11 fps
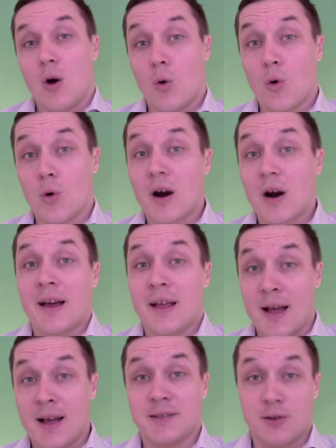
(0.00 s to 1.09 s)
or I
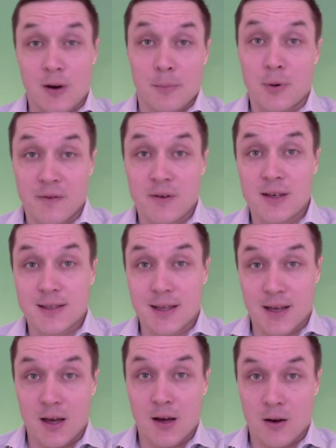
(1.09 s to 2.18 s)
answer a
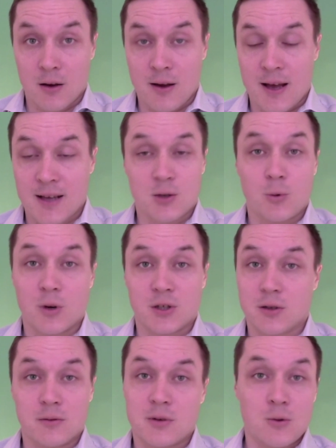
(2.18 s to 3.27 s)
previously asked
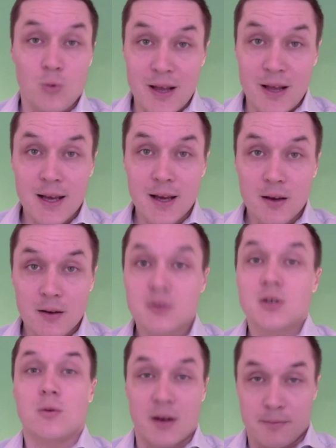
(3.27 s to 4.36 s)
question in writing.
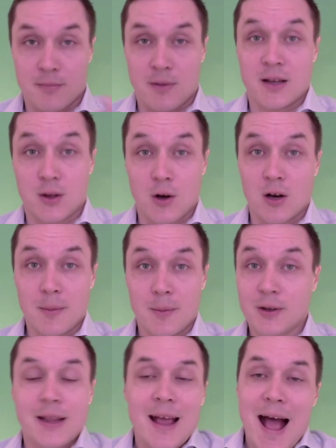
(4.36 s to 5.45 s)
So I, I talk about
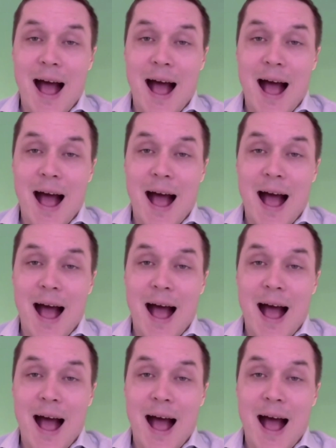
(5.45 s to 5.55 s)
it.